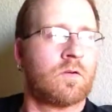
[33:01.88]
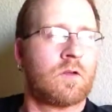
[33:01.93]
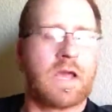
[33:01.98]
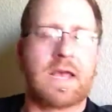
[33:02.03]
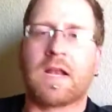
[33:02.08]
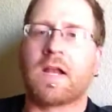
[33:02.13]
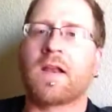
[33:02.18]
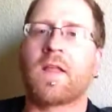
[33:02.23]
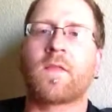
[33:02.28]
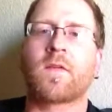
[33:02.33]

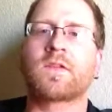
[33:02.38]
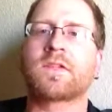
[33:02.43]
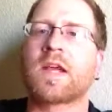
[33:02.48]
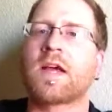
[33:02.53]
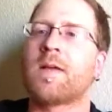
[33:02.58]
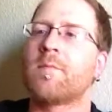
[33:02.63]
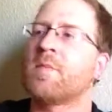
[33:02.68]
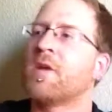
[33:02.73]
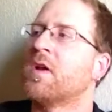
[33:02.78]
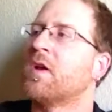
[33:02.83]
And another
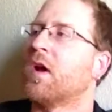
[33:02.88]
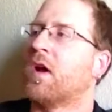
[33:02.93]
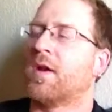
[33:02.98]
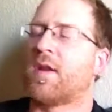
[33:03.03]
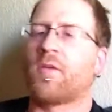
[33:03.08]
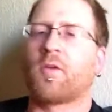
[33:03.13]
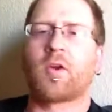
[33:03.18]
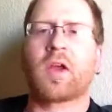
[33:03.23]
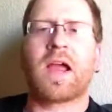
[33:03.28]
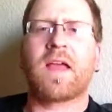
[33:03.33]
time,
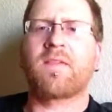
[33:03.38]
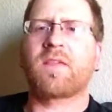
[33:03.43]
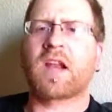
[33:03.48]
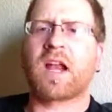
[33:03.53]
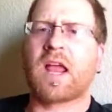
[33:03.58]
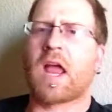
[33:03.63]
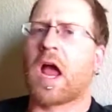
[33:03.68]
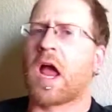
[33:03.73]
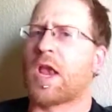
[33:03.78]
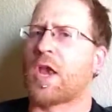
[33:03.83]
another guy that
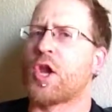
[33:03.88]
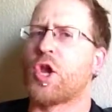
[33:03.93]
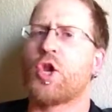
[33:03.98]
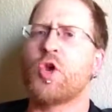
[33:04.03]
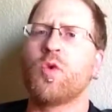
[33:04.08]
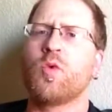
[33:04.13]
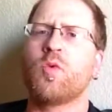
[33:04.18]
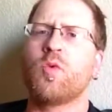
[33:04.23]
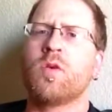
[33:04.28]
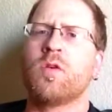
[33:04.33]
I
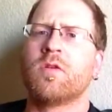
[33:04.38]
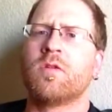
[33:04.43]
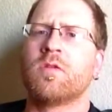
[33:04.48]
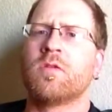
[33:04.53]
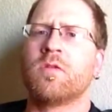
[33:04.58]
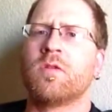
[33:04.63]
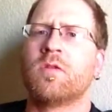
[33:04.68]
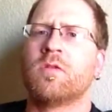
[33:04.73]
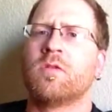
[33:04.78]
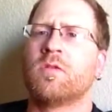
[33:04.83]
knew
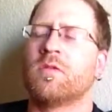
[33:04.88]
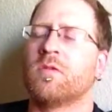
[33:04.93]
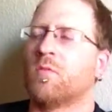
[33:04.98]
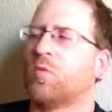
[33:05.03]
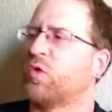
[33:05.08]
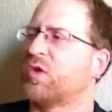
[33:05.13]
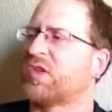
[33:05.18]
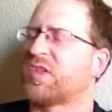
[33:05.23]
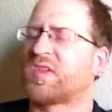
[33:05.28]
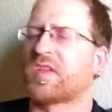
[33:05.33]

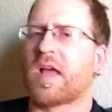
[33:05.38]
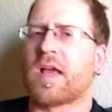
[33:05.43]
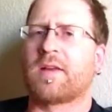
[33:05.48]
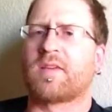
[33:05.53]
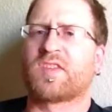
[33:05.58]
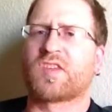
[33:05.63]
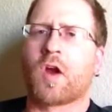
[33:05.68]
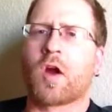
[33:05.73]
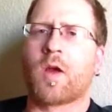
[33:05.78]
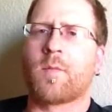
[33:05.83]
was just like,
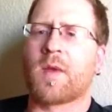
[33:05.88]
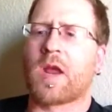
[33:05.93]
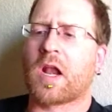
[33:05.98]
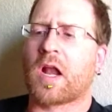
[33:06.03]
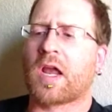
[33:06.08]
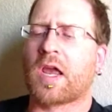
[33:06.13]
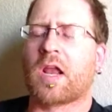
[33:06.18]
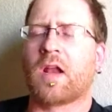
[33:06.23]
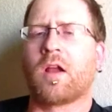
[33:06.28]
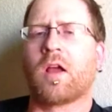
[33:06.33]
sorry man,
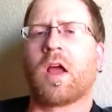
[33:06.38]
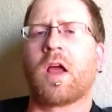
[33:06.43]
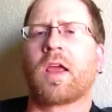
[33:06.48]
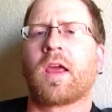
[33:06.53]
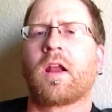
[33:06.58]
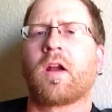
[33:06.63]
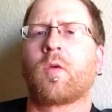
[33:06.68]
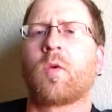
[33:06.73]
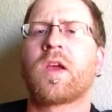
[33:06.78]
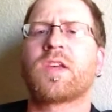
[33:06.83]
I
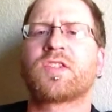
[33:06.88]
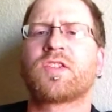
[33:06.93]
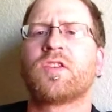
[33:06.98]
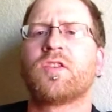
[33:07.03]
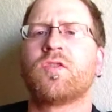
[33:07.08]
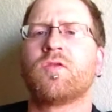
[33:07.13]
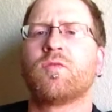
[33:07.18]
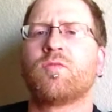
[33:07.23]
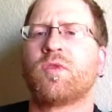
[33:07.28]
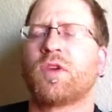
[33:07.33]
gotta arrest
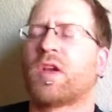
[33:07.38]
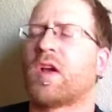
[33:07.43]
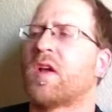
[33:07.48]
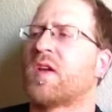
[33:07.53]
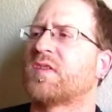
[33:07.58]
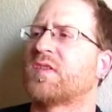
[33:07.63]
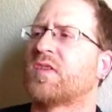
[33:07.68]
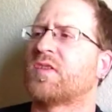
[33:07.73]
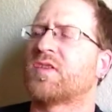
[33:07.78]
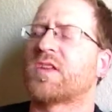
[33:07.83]
you
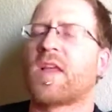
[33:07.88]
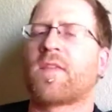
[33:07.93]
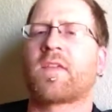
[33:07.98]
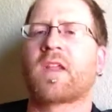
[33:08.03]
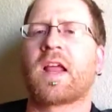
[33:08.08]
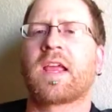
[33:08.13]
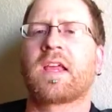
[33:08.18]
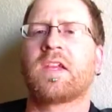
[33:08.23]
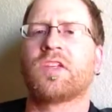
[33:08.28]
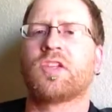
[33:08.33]
because there's nothing
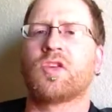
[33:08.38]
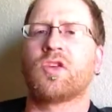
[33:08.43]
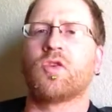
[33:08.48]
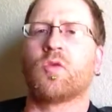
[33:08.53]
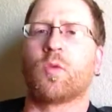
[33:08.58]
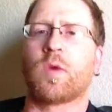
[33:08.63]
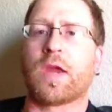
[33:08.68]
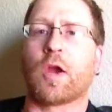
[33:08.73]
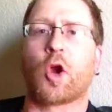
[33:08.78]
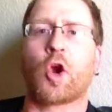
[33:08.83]
I can do.
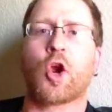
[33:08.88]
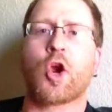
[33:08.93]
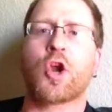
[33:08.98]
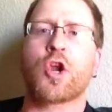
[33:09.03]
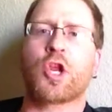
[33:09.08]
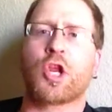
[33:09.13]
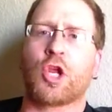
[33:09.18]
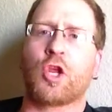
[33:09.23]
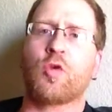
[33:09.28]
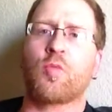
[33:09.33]
We
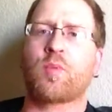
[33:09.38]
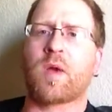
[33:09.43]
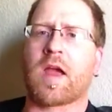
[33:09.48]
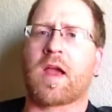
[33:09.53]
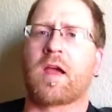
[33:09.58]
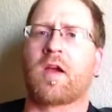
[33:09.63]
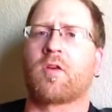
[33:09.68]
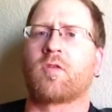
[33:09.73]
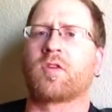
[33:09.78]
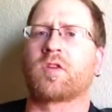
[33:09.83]
heard you
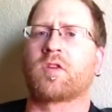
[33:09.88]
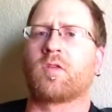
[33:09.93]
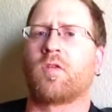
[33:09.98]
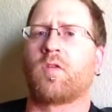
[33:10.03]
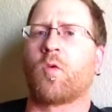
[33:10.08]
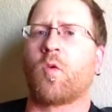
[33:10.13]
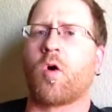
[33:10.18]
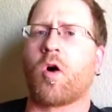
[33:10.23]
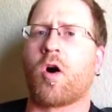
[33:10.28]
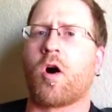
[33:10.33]
pound the
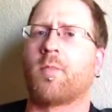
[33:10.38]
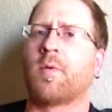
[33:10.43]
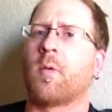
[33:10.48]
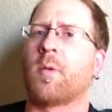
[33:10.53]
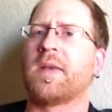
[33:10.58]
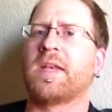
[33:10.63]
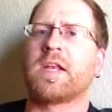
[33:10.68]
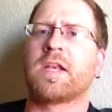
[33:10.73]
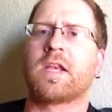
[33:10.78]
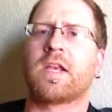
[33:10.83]
wall, but
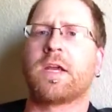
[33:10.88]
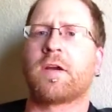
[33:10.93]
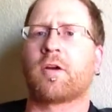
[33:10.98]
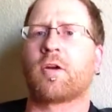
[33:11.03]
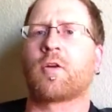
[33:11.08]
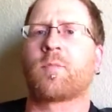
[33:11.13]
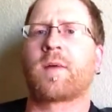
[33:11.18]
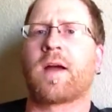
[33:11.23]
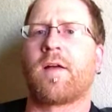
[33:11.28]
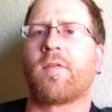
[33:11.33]
we didn't hear
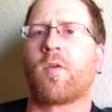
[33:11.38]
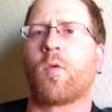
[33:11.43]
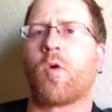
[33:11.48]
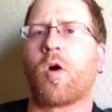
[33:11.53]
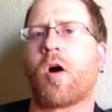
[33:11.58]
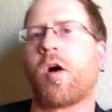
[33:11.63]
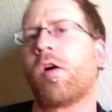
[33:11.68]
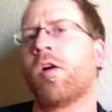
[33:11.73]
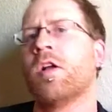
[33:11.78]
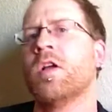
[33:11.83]
her pound the
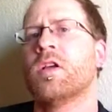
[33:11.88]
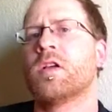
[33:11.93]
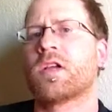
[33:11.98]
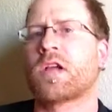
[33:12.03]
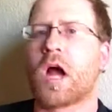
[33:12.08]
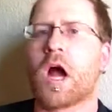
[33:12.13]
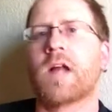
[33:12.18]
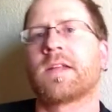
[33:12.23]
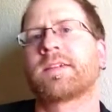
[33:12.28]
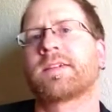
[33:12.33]
wall
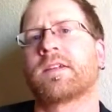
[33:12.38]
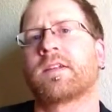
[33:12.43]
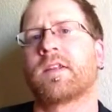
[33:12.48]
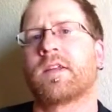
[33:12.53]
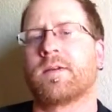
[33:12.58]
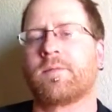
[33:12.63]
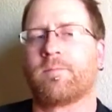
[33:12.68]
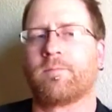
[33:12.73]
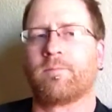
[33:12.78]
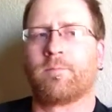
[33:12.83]

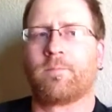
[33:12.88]
constantly.